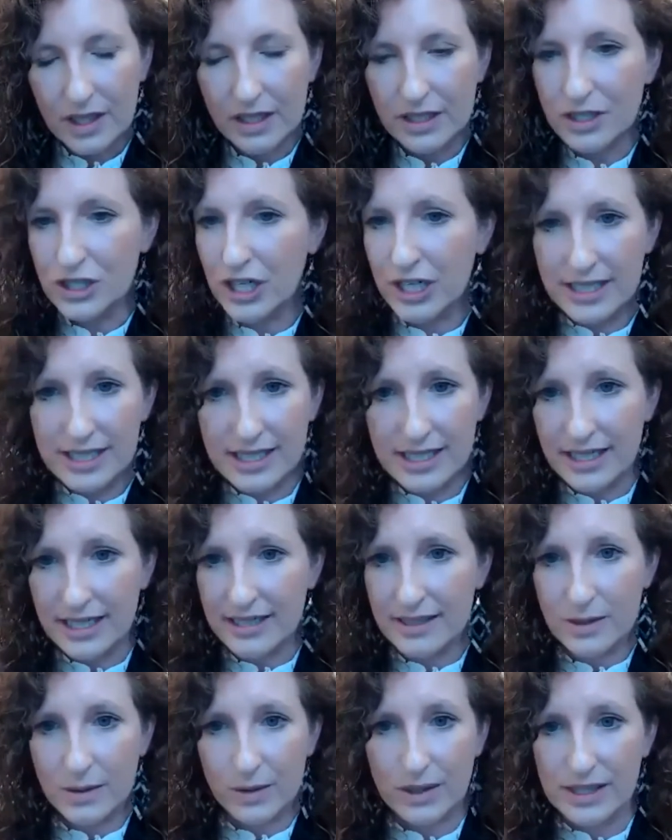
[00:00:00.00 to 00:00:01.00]

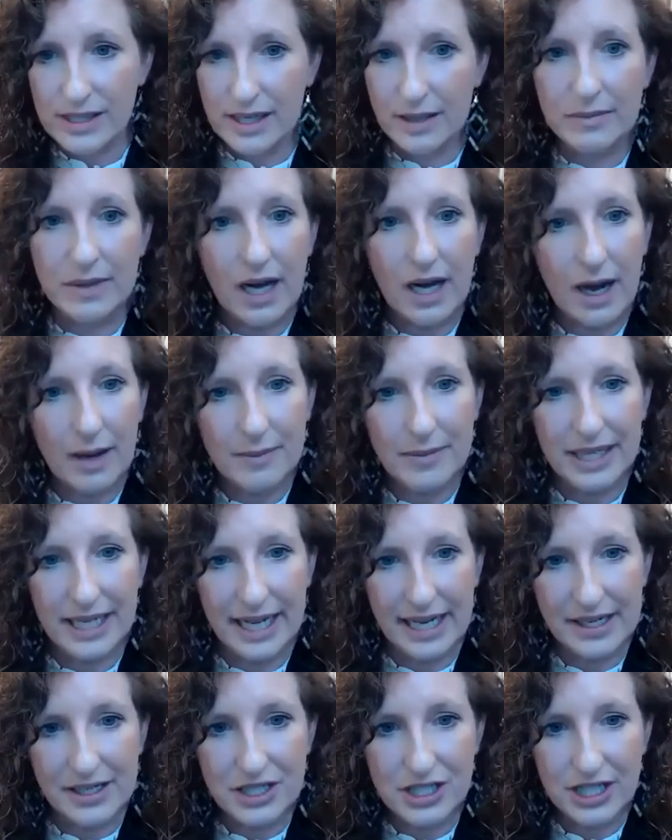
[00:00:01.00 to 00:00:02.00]
justice or some
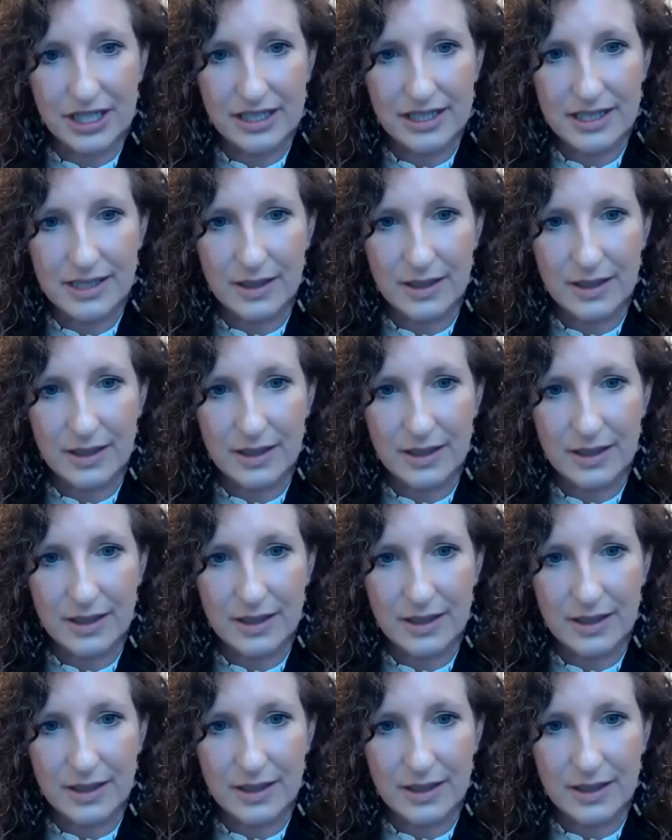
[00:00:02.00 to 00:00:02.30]
combination.